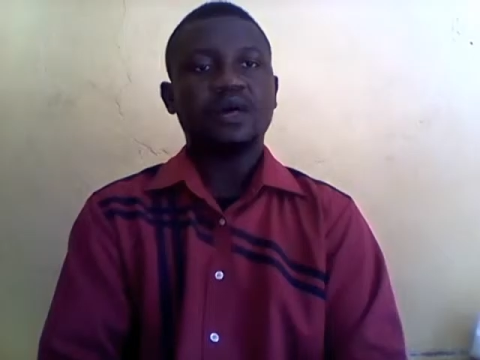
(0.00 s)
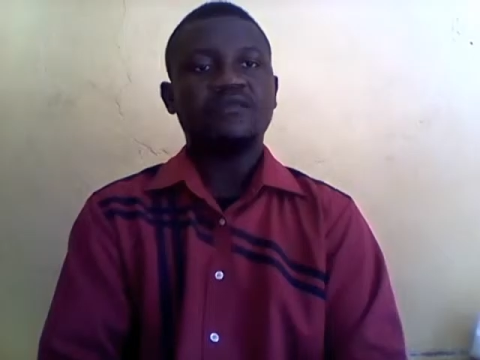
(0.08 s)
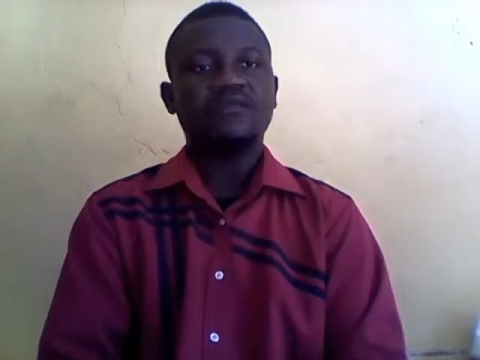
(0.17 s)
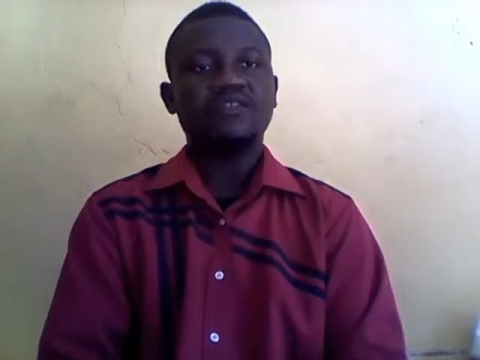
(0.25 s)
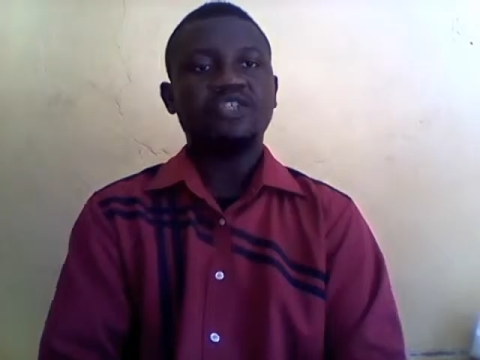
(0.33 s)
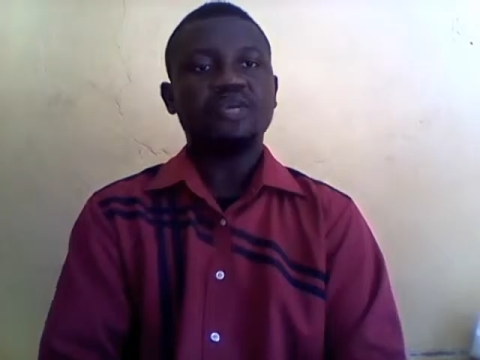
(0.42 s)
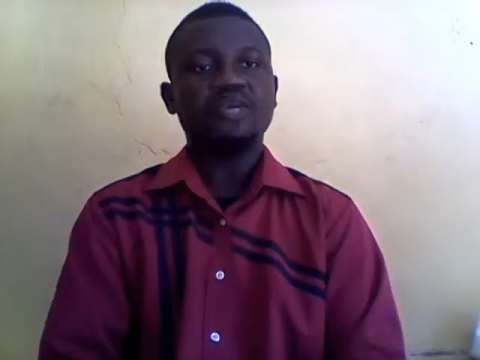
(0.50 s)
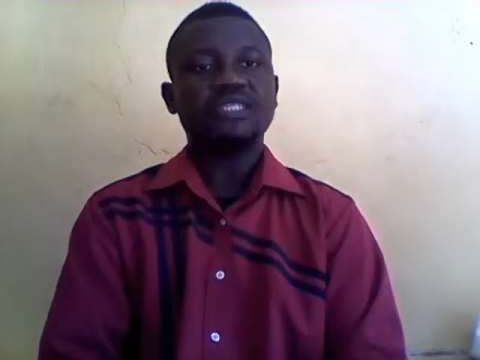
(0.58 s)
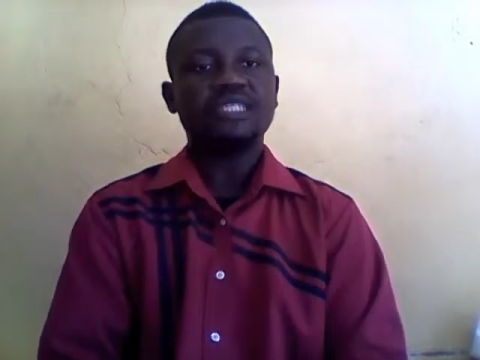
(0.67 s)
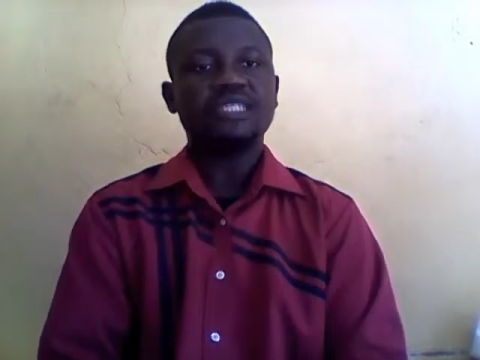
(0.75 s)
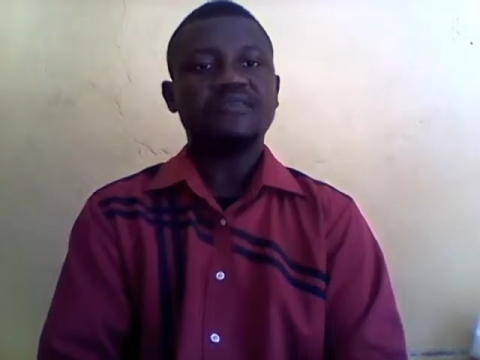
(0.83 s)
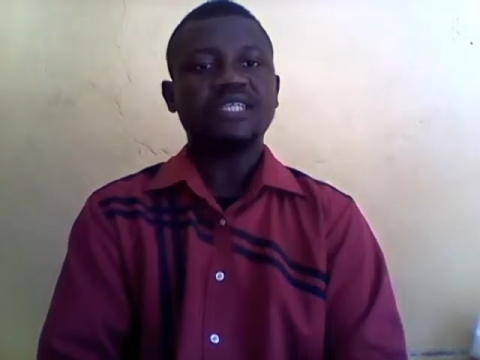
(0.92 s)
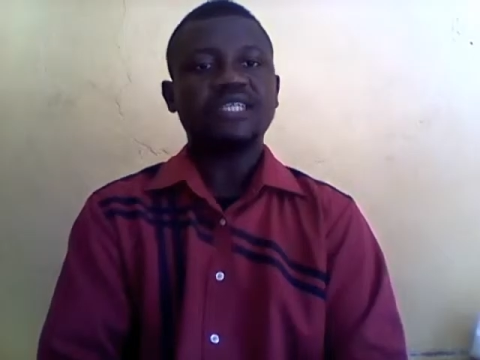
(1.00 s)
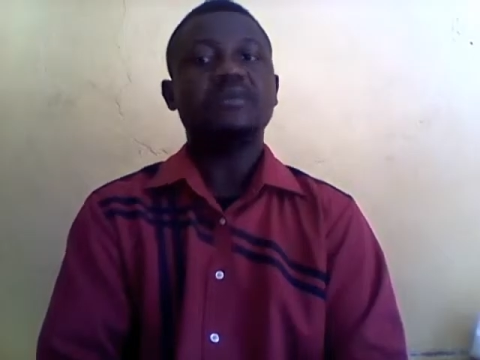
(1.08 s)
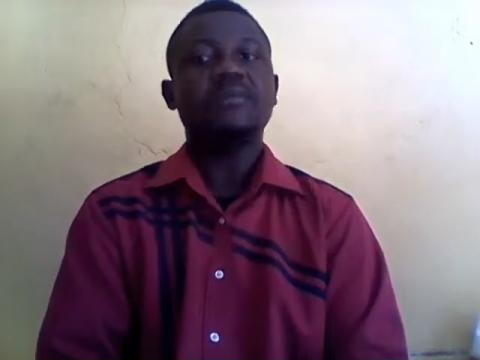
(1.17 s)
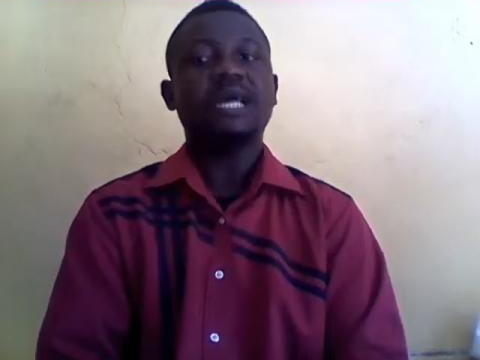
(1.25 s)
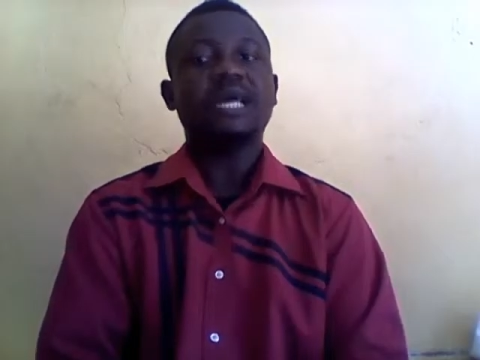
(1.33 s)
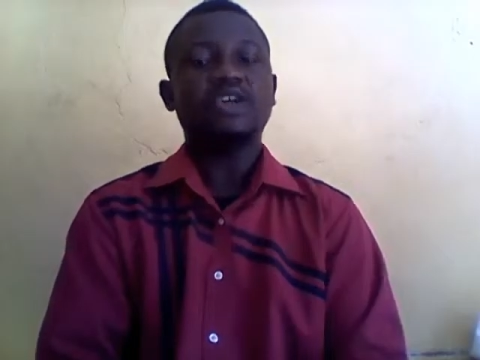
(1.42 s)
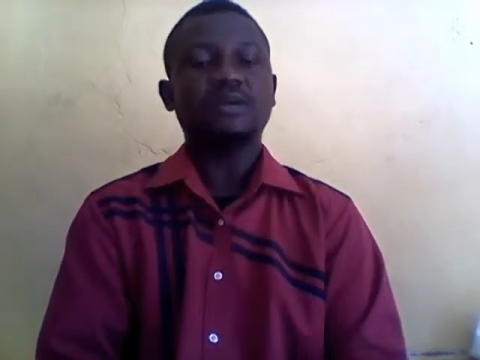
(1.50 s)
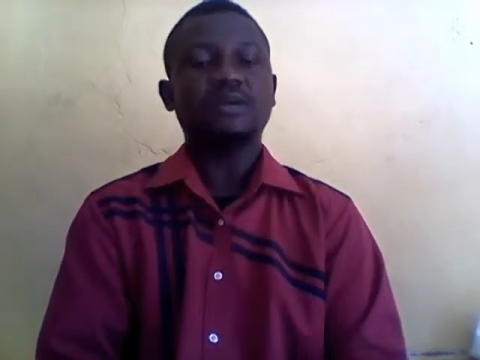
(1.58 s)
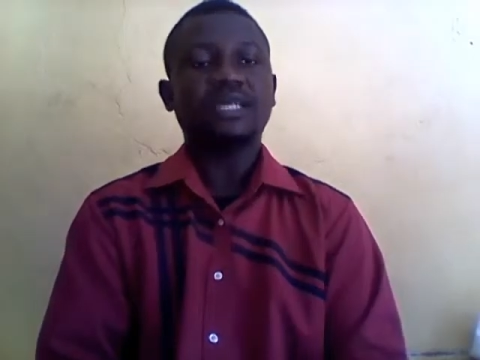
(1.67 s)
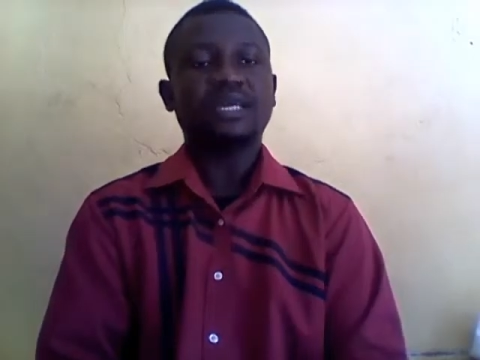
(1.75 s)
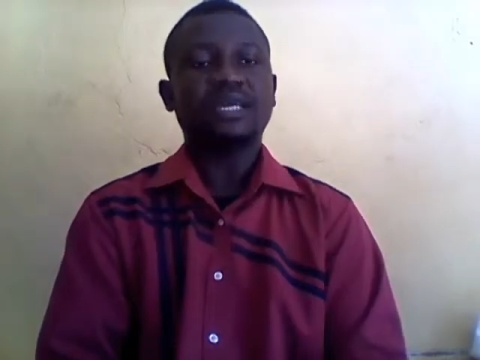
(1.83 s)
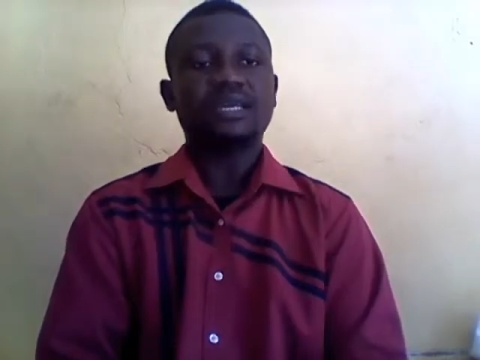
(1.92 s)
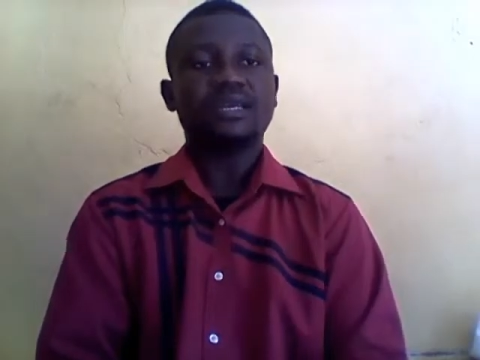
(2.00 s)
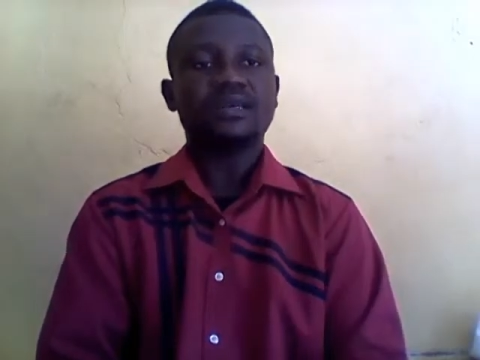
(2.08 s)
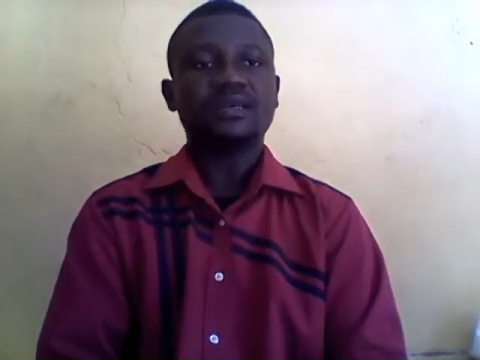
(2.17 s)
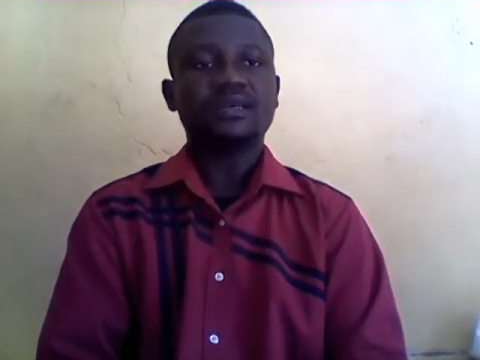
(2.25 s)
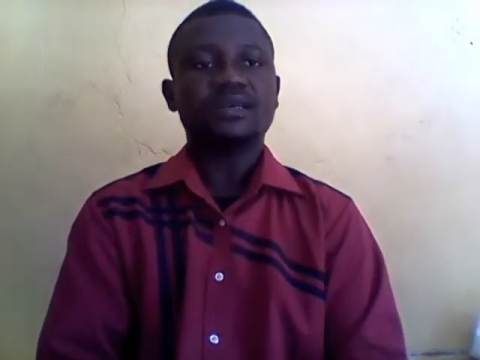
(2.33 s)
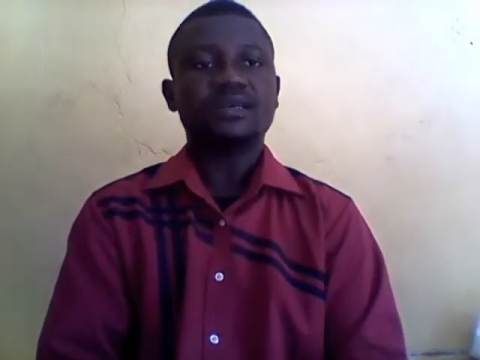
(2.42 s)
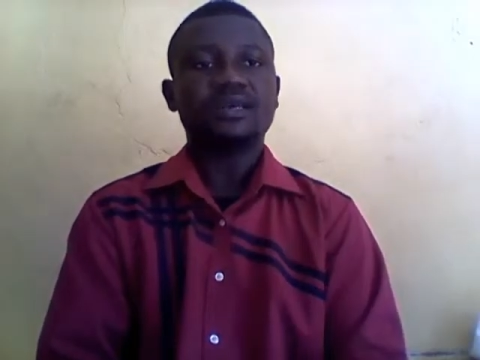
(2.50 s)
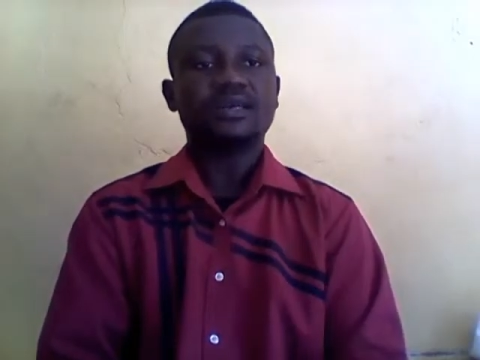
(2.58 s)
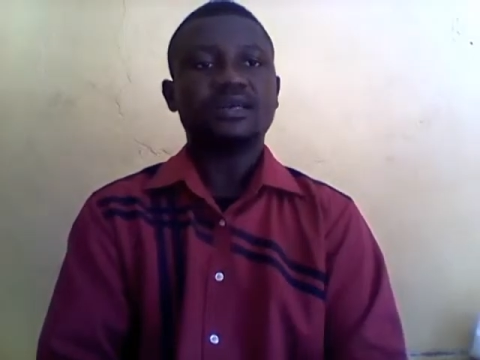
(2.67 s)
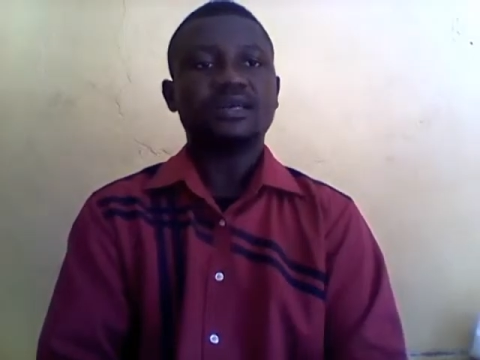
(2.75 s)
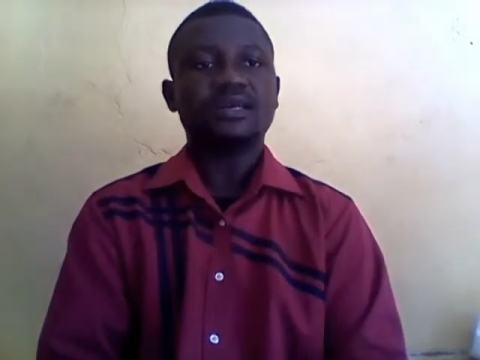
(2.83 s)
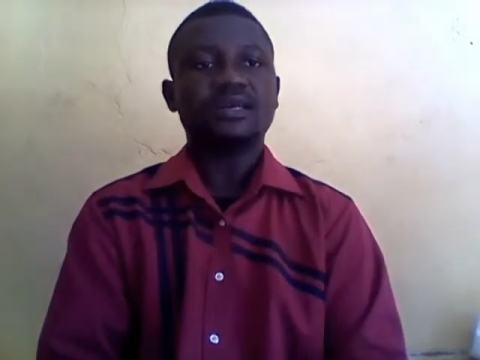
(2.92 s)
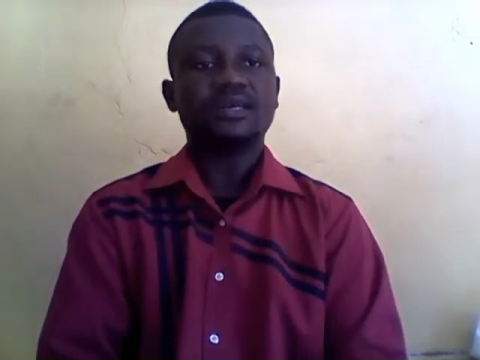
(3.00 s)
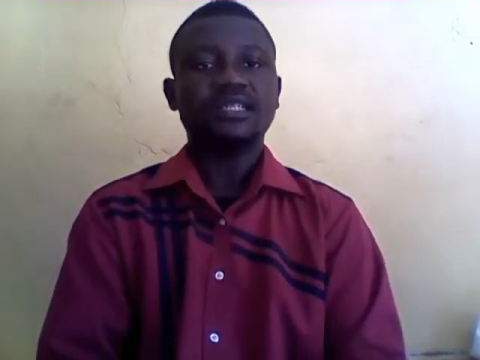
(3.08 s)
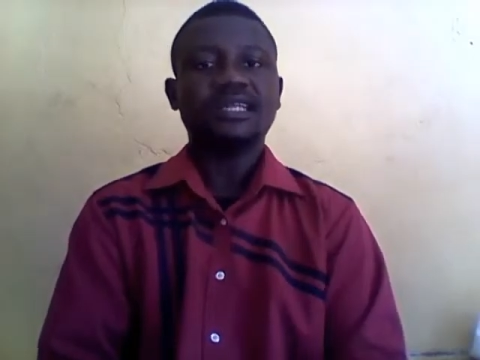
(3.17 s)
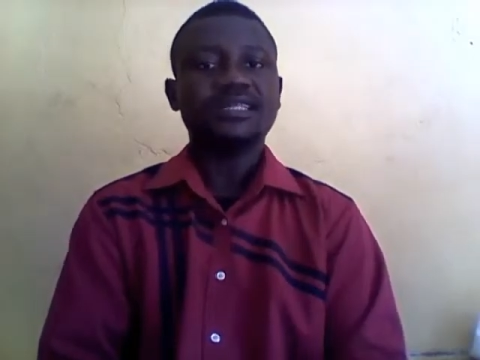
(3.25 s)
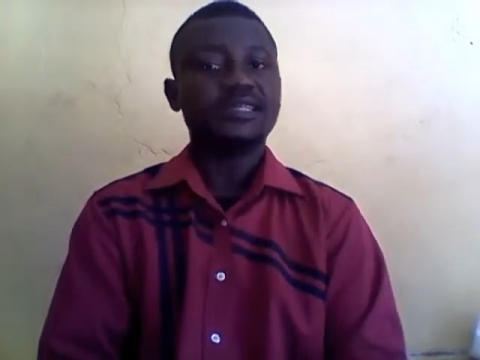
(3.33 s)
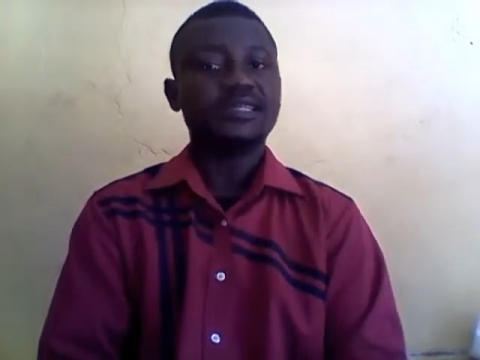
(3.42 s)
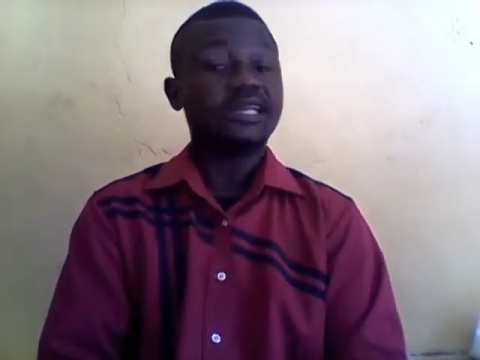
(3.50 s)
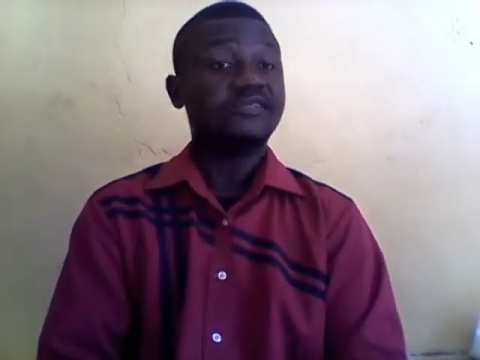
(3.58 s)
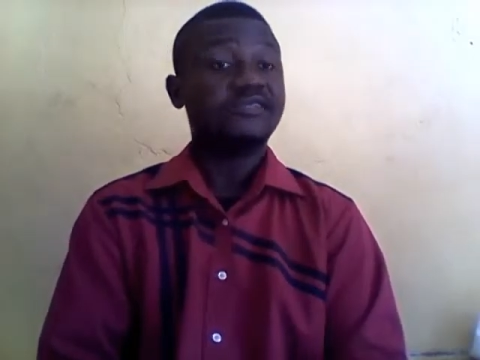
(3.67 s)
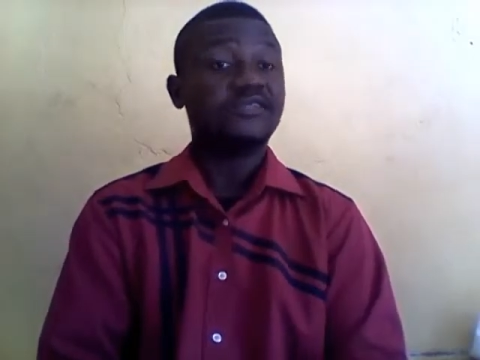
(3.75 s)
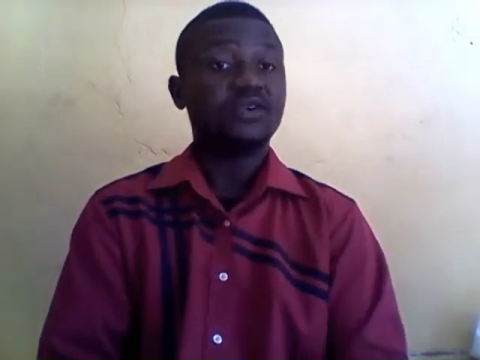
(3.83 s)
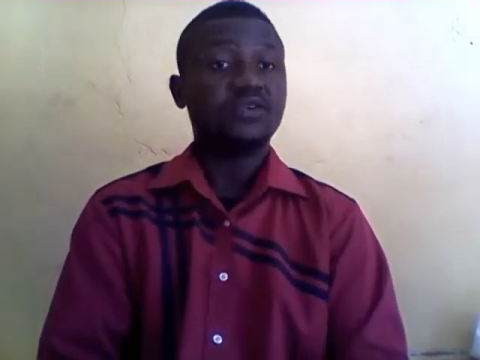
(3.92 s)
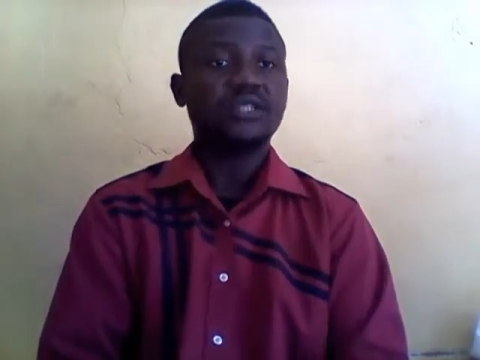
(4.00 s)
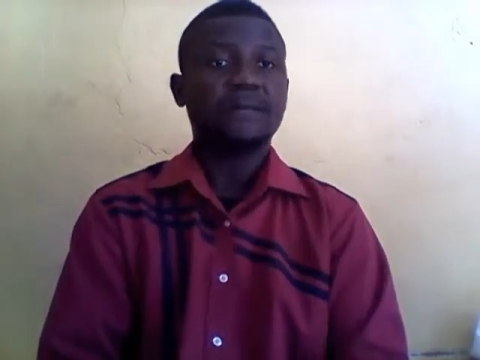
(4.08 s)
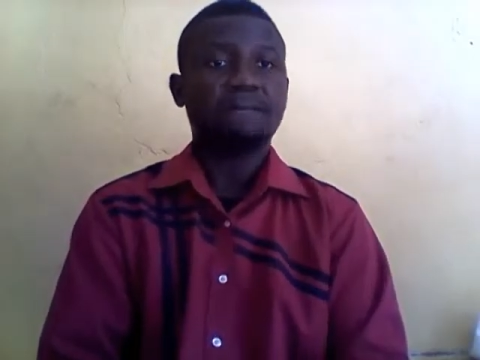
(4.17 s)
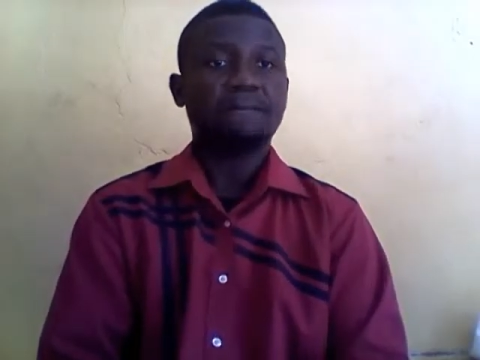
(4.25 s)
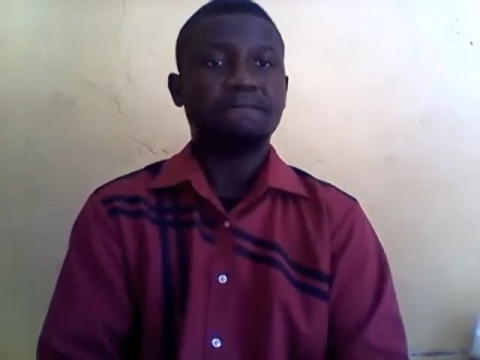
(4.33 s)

of the subject evidence may be adopted in this lesson as follows: